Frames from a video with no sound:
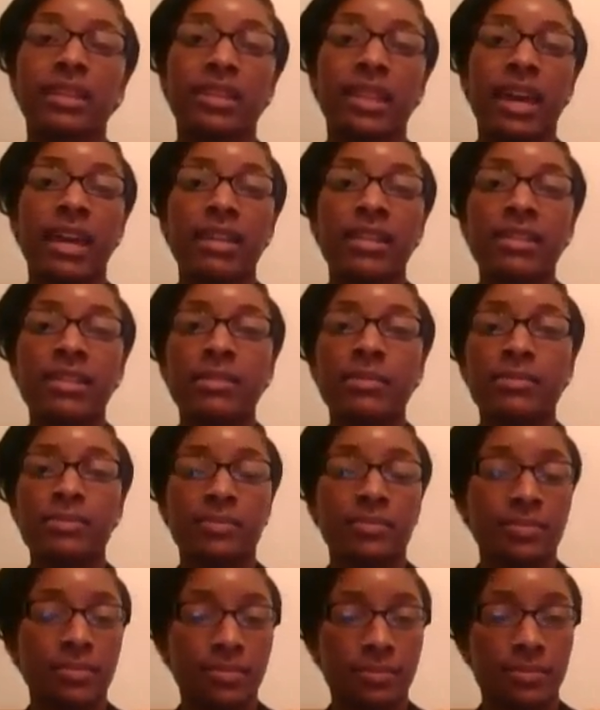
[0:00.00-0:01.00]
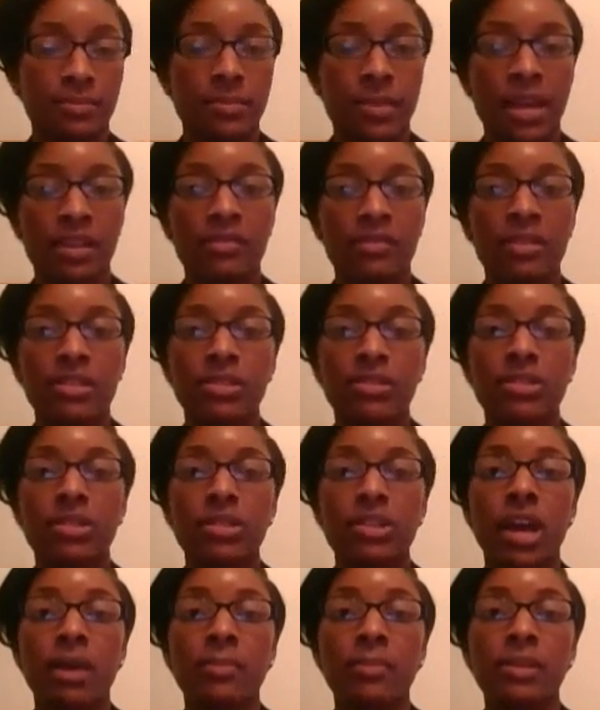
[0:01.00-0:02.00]
That is my research
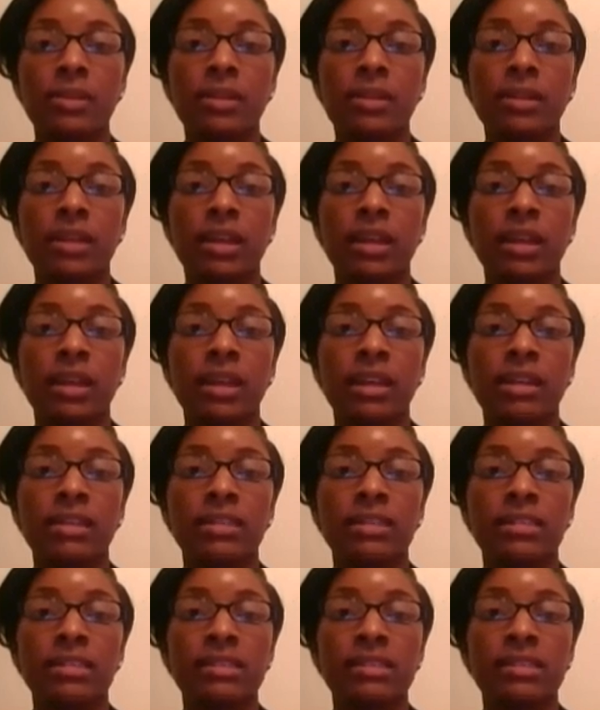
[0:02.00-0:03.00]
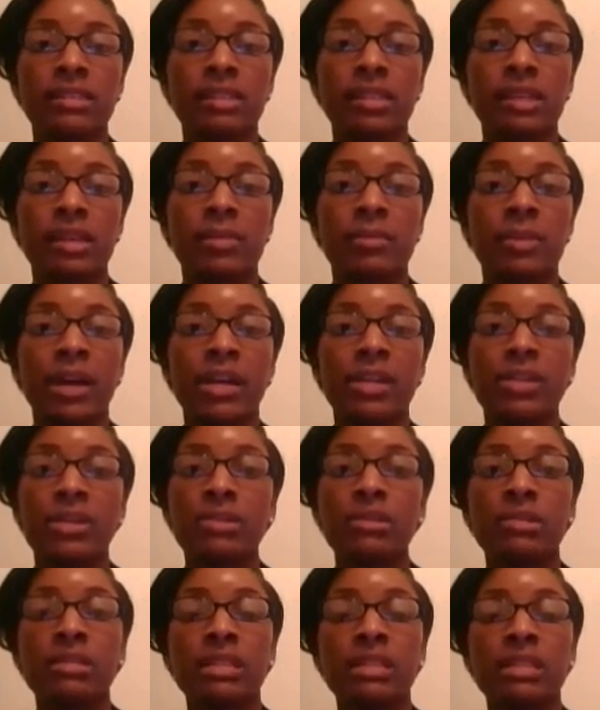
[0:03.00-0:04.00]
topic, and by
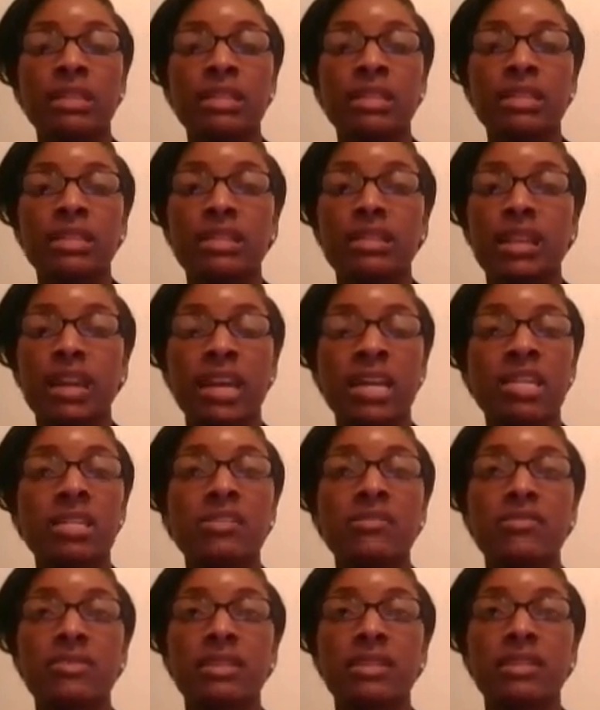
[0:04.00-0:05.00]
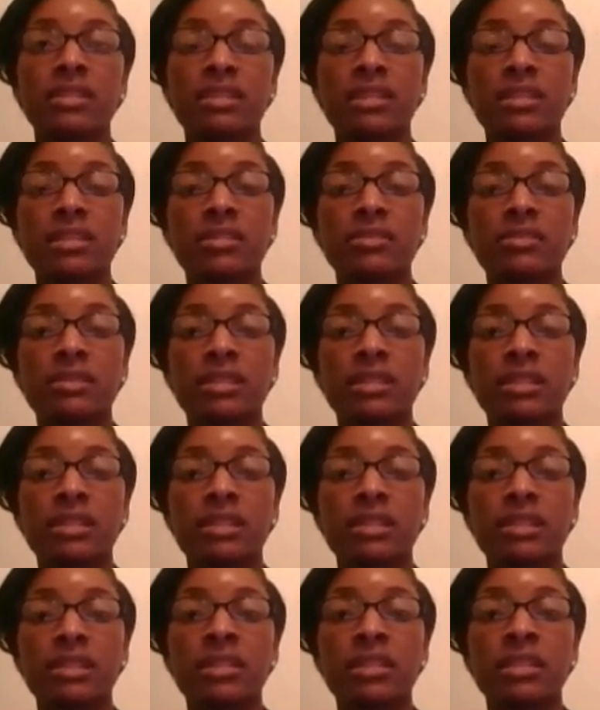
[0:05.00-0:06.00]
using any of these
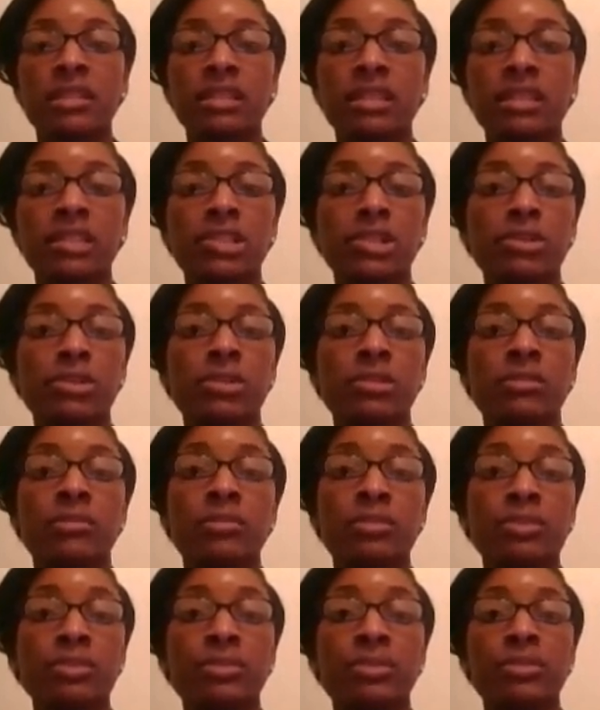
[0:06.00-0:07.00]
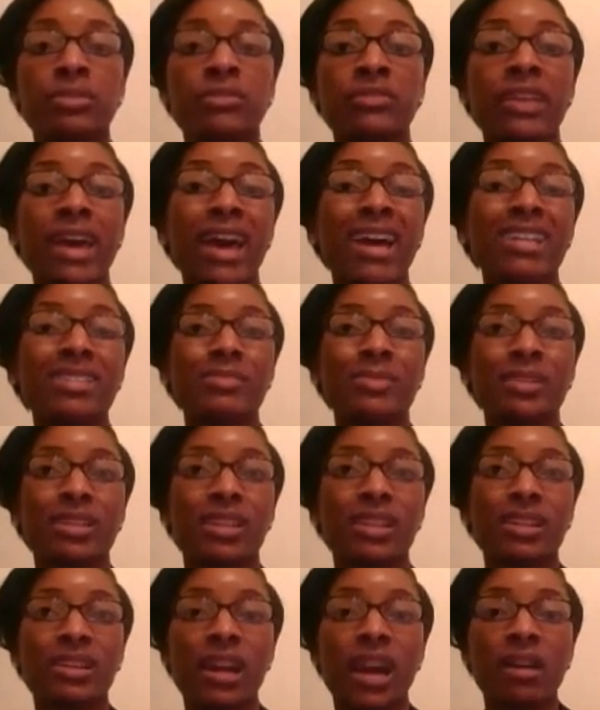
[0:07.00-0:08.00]
theories, it could lead to an improved asthma
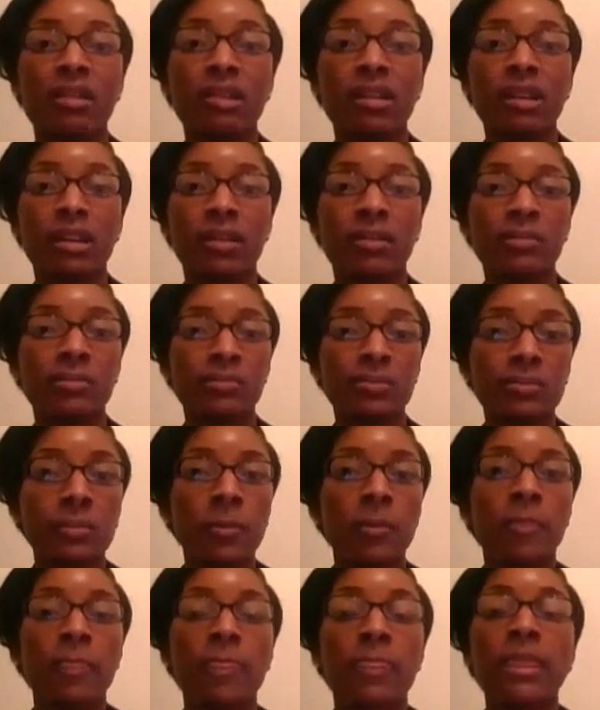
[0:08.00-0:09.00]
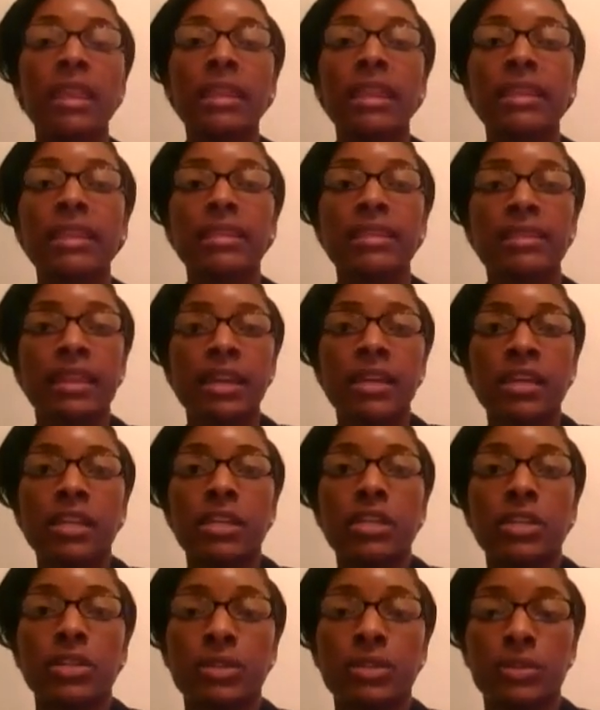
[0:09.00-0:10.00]
care outcome.
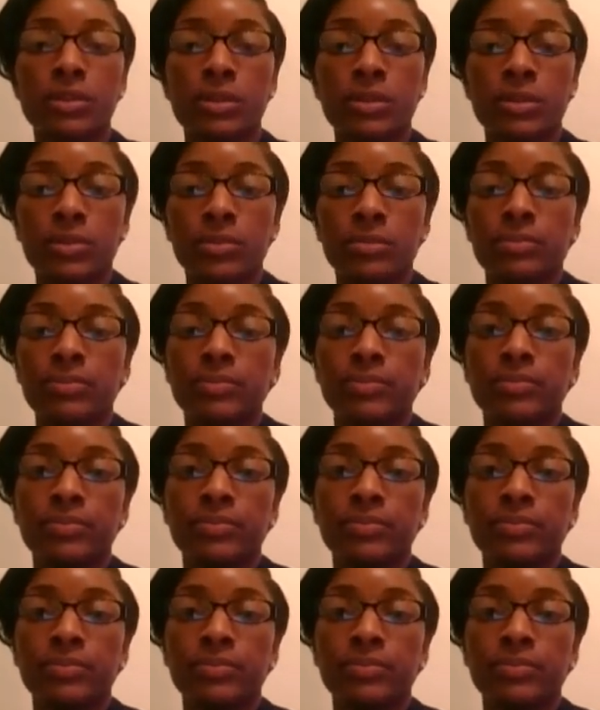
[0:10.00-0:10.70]
Thank you.